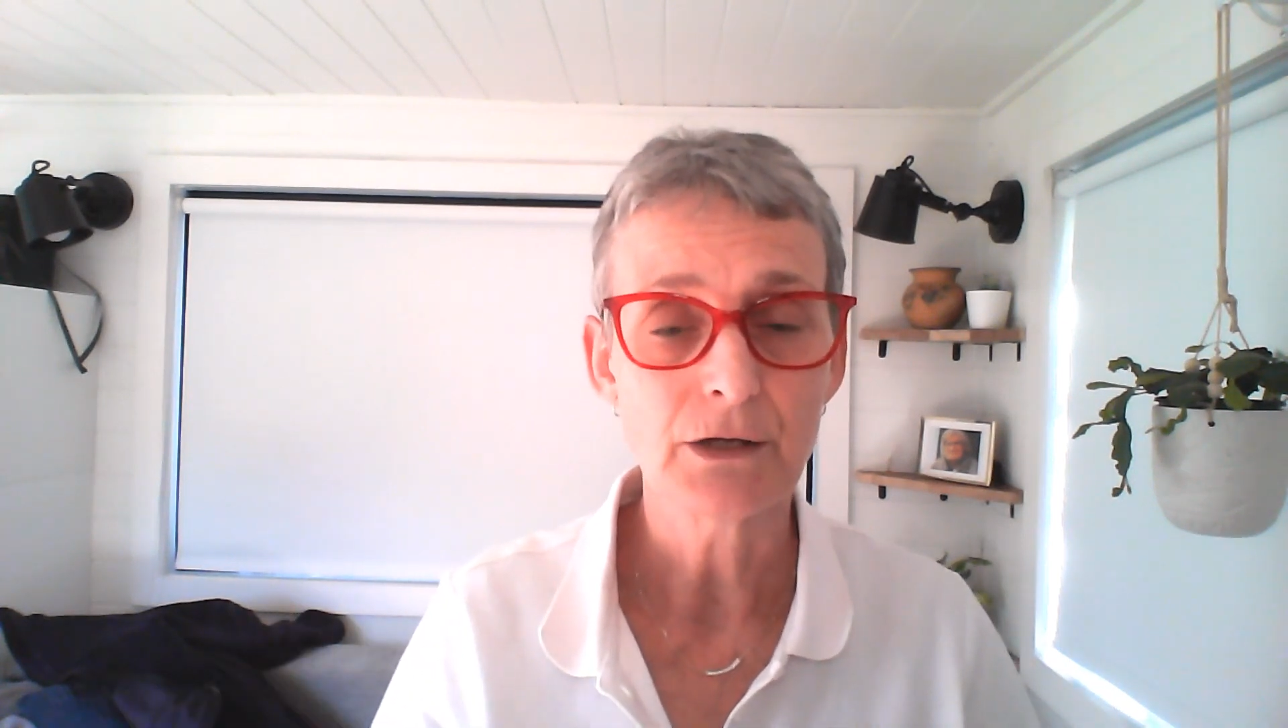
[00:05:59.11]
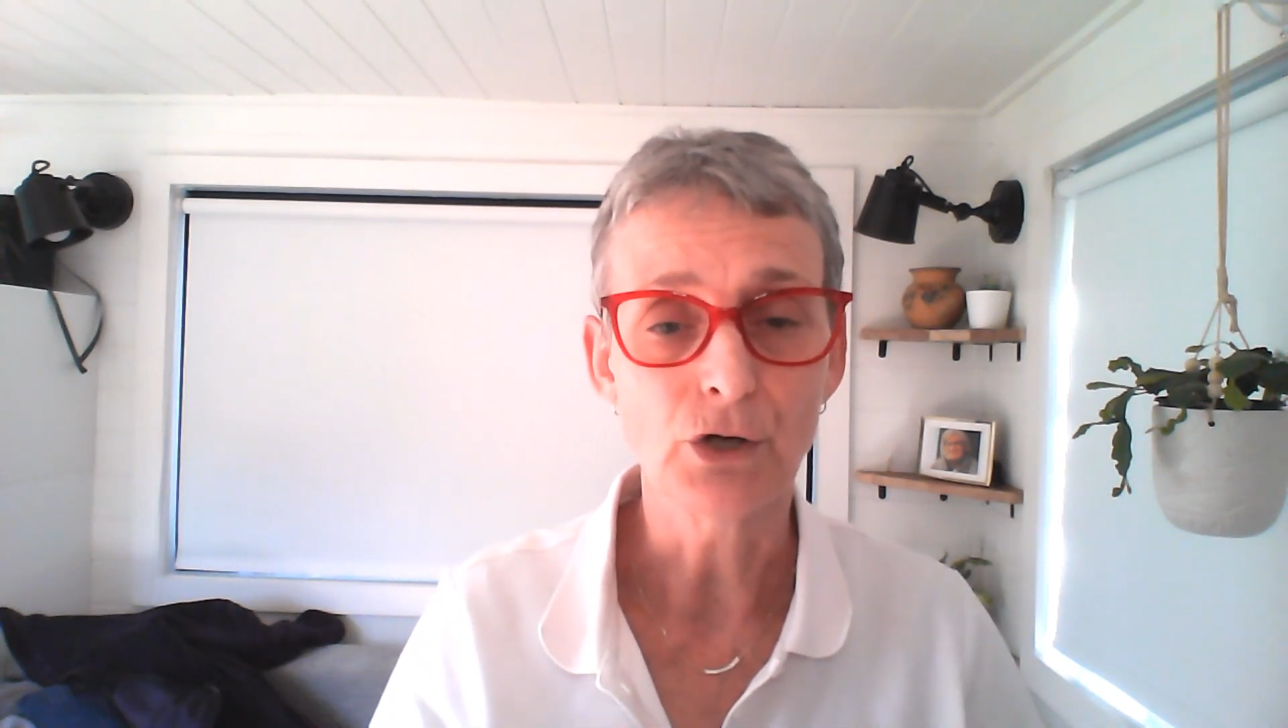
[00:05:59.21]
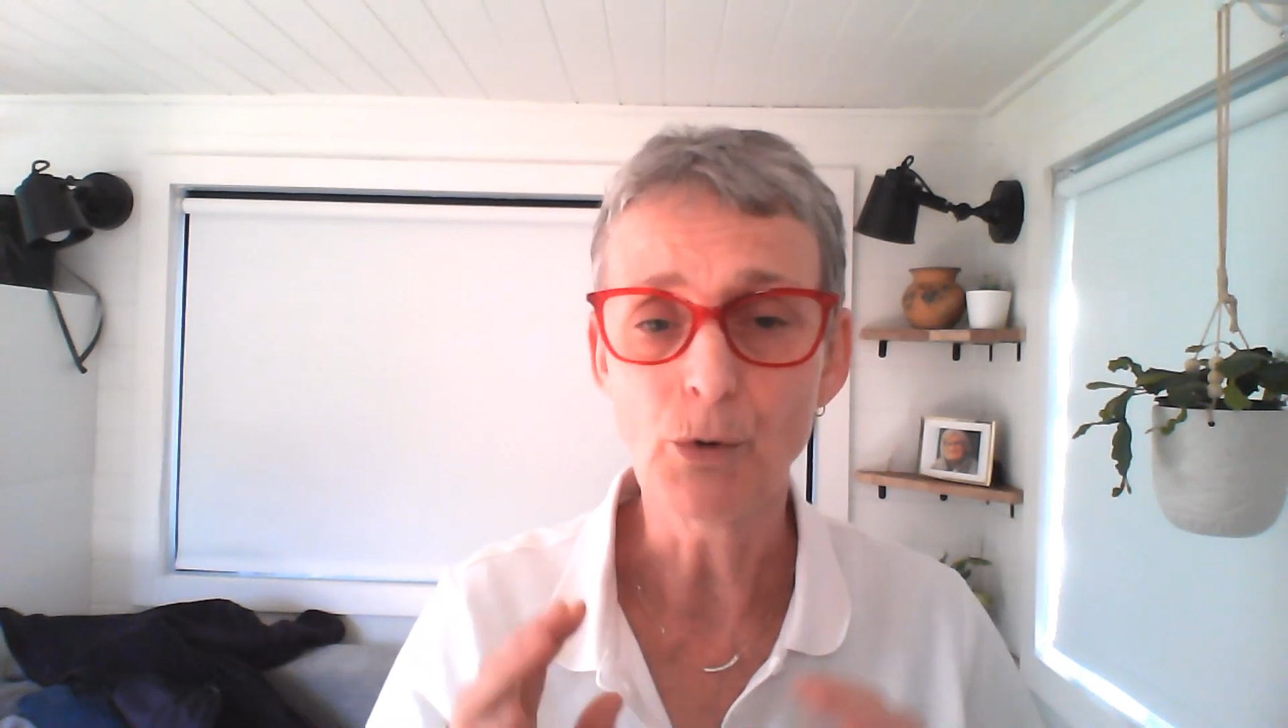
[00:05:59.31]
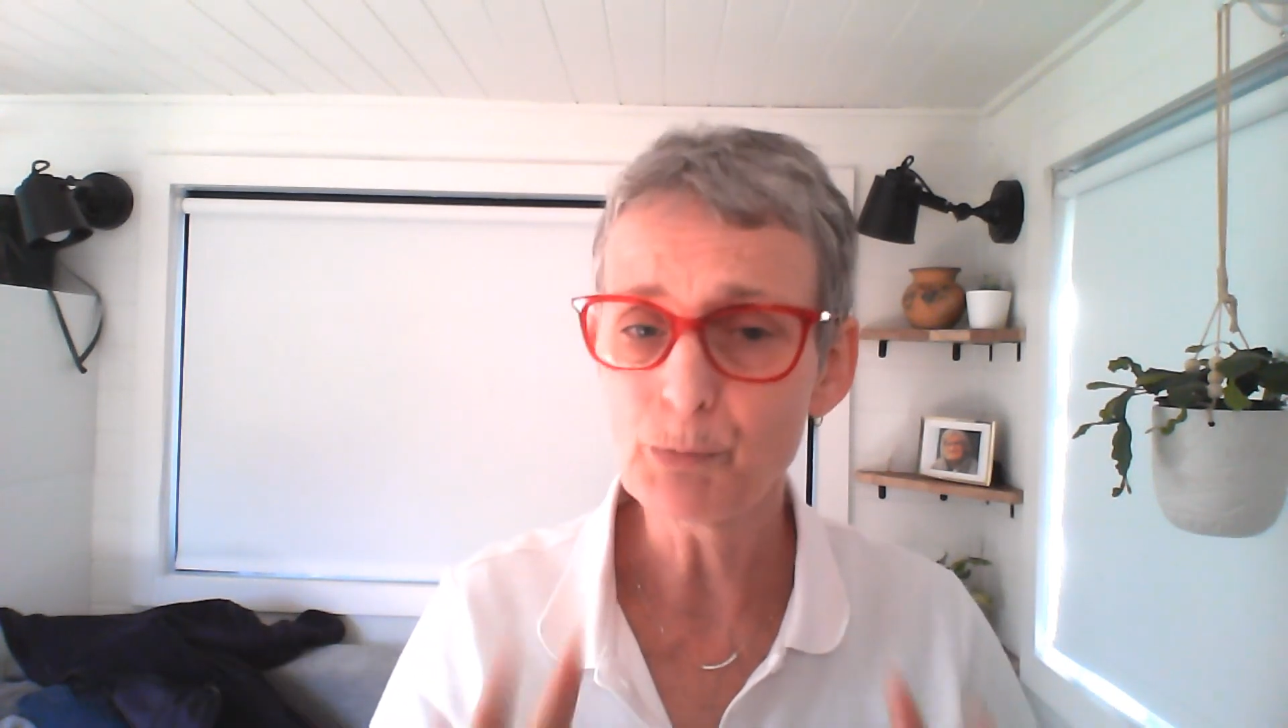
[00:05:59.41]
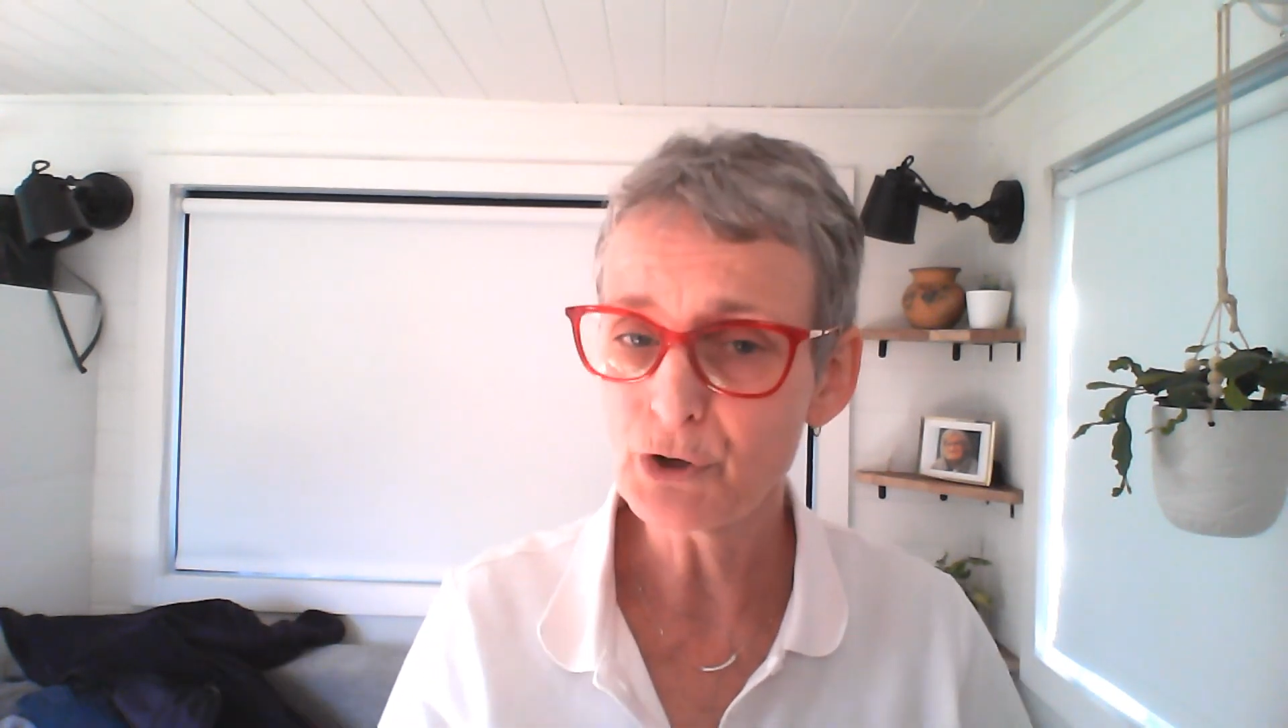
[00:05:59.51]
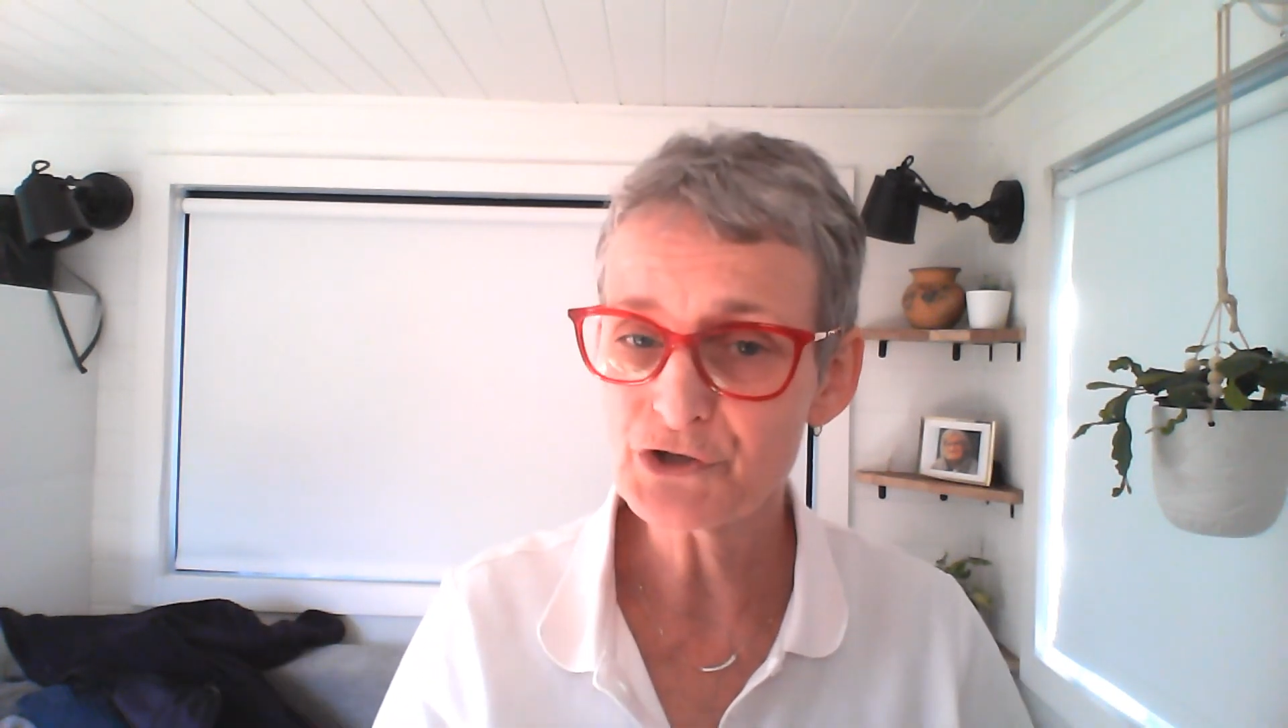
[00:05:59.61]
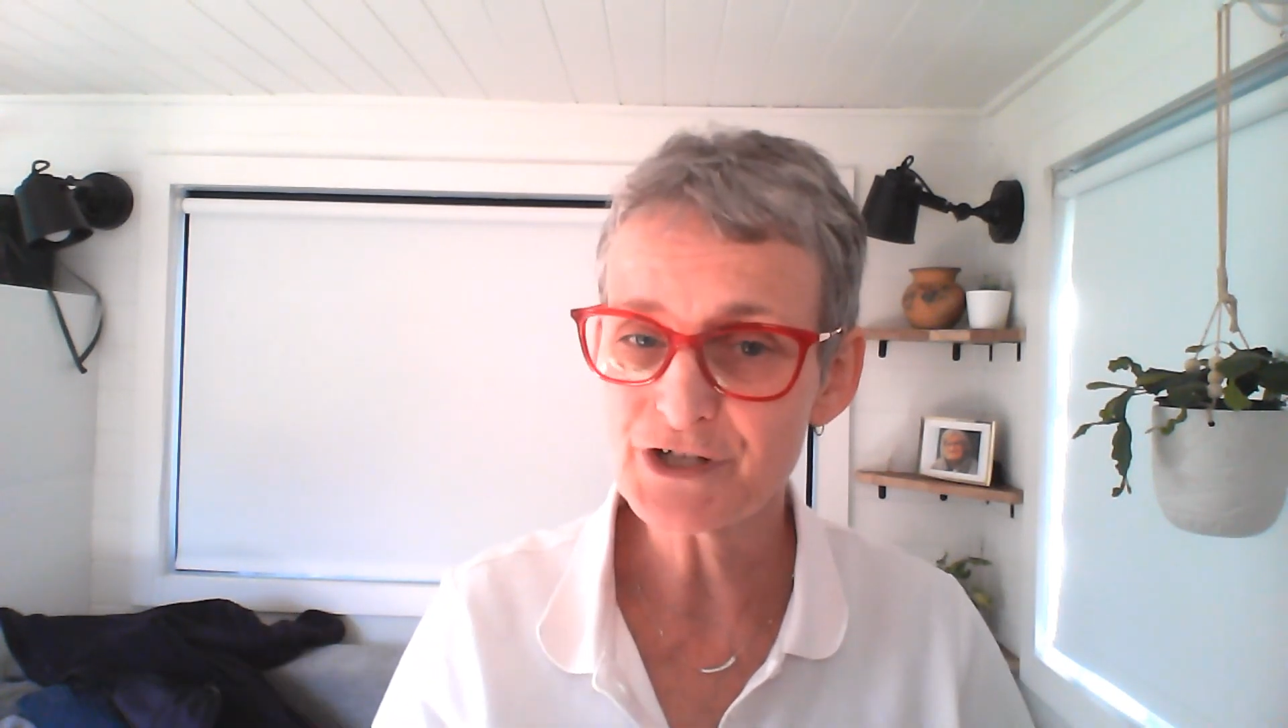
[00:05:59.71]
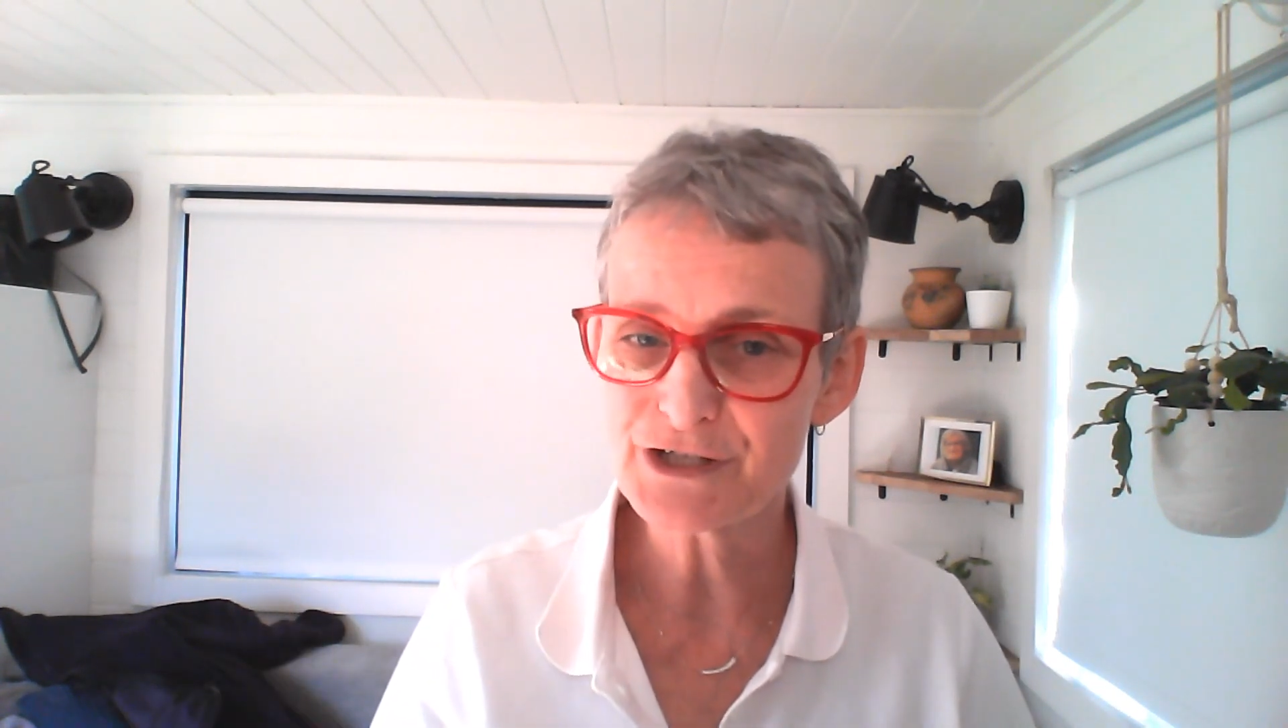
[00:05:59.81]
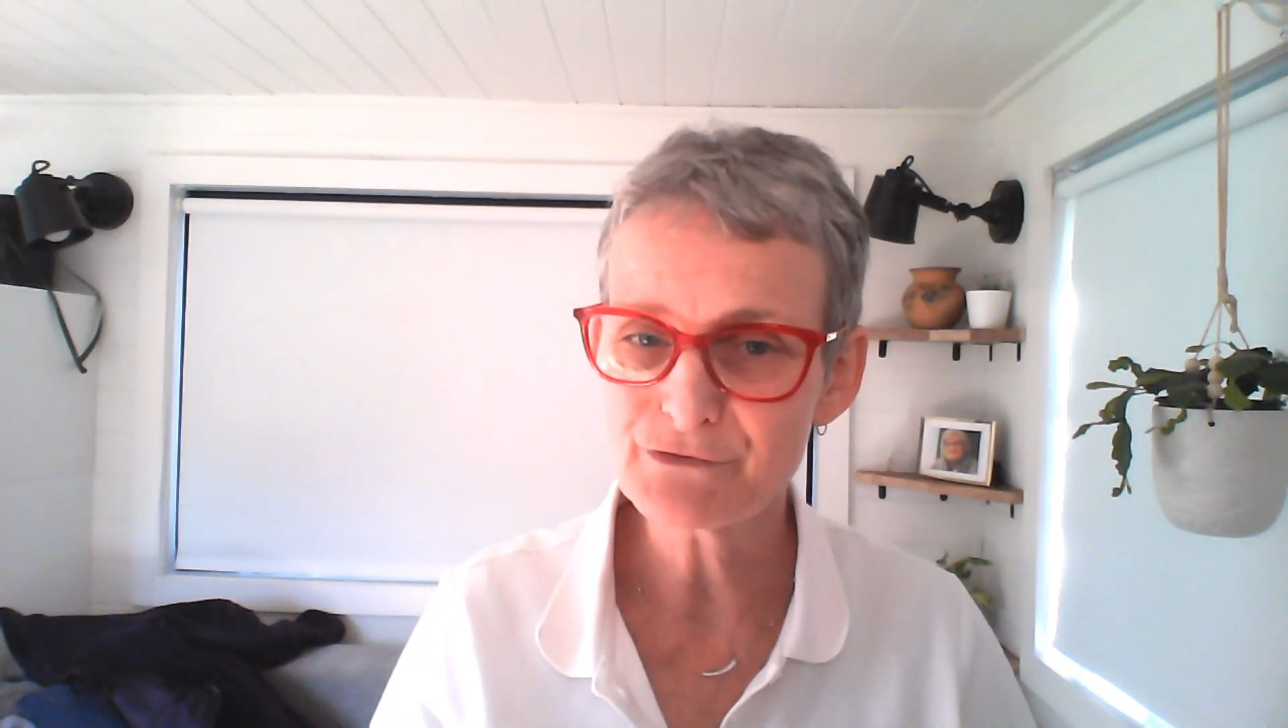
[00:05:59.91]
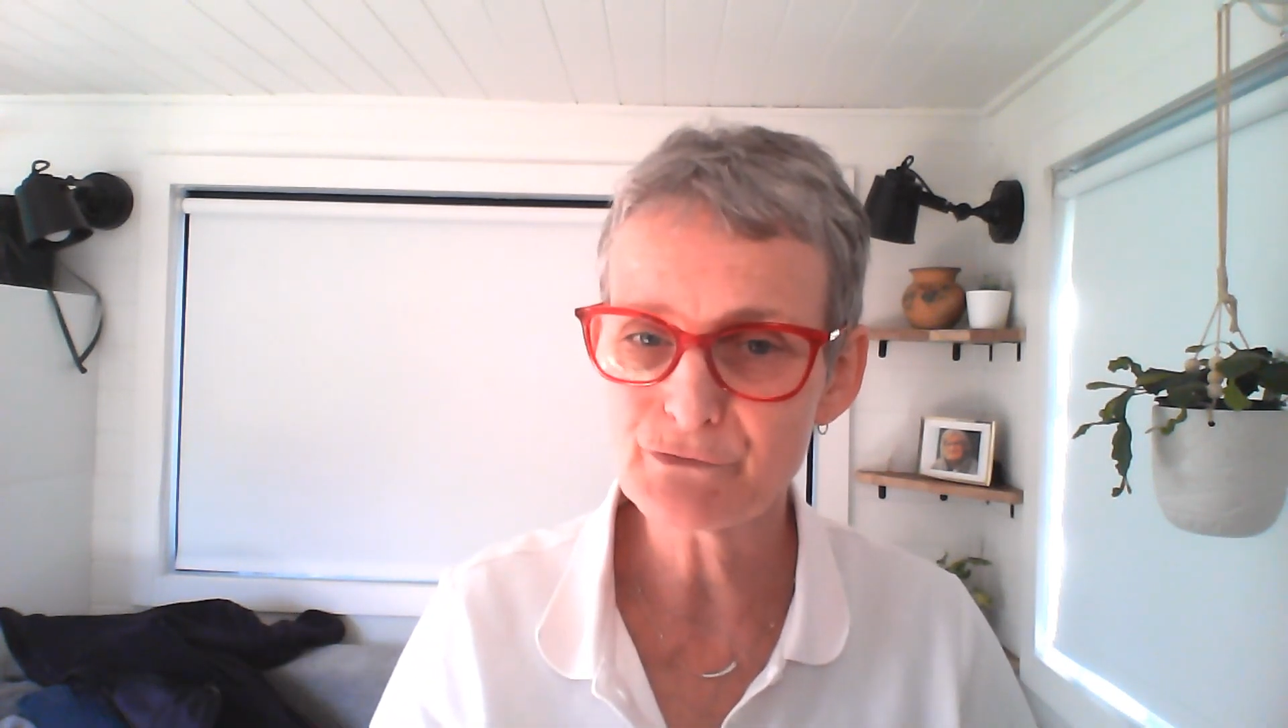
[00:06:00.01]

no processed